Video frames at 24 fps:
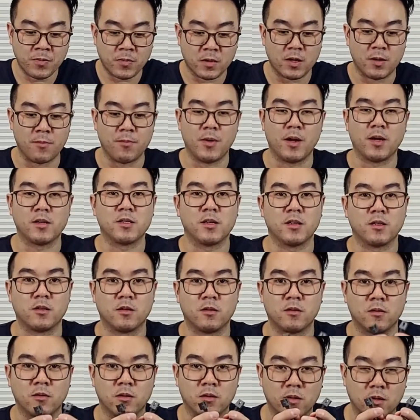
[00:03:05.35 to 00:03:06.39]
it makes it
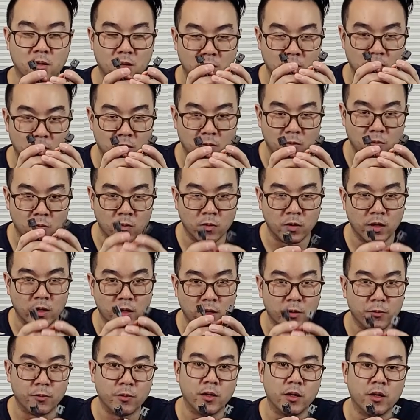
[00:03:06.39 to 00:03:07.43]

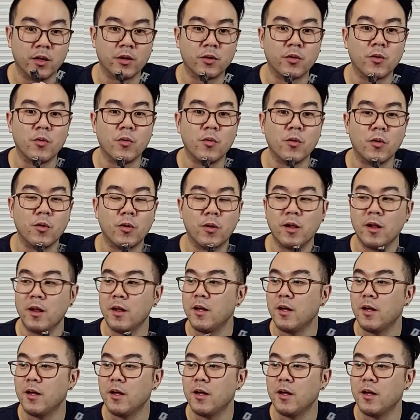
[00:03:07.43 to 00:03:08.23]
really cool.